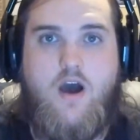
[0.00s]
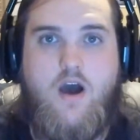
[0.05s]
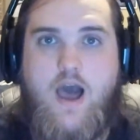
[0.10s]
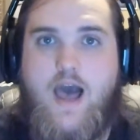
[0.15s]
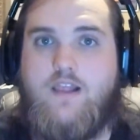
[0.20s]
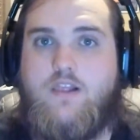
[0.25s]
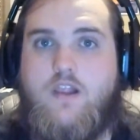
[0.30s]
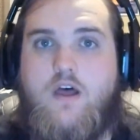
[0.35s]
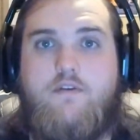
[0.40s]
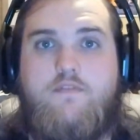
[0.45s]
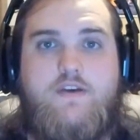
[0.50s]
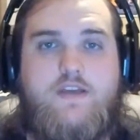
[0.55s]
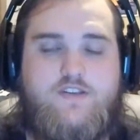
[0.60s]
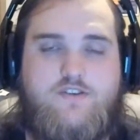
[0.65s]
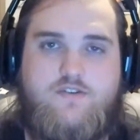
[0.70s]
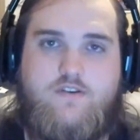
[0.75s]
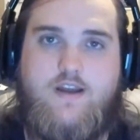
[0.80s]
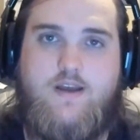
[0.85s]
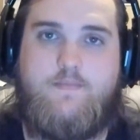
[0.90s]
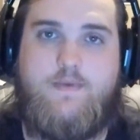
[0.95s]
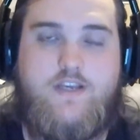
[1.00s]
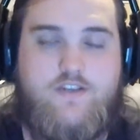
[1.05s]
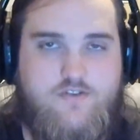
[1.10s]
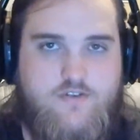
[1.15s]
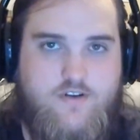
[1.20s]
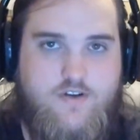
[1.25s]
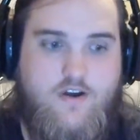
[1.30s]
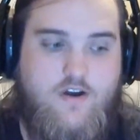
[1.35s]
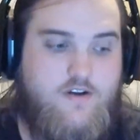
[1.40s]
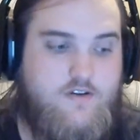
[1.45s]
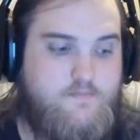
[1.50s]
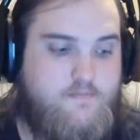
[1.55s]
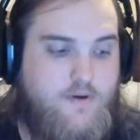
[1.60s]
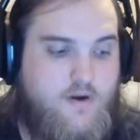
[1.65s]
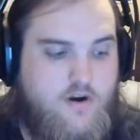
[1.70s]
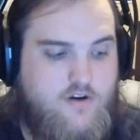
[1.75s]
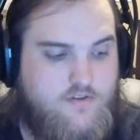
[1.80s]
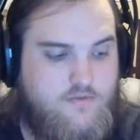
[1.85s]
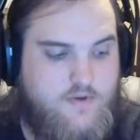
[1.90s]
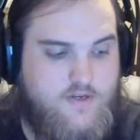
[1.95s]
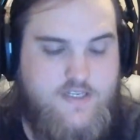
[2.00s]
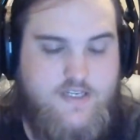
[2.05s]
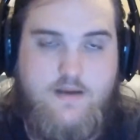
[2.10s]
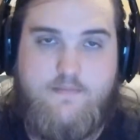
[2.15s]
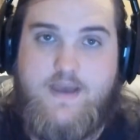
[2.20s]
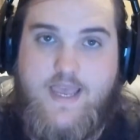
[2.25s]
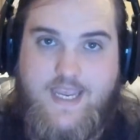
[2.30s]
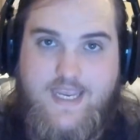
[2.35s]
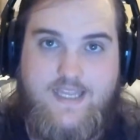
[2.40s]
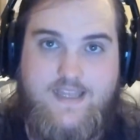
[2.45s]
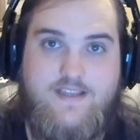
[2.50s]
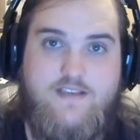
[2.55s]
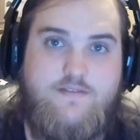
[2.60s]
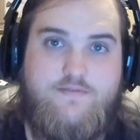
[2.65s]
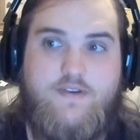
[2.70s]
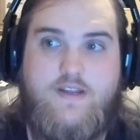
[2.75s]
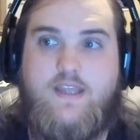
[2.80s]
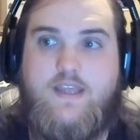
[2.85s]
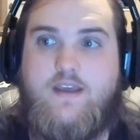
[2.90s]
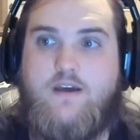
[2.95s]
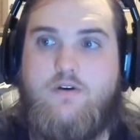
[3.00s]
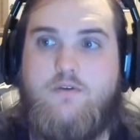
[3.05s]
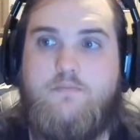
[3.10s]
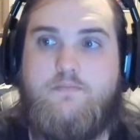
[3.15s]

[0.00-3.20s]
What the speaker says: I love history. I'm a history nerd. Part of the reason I'm making this video.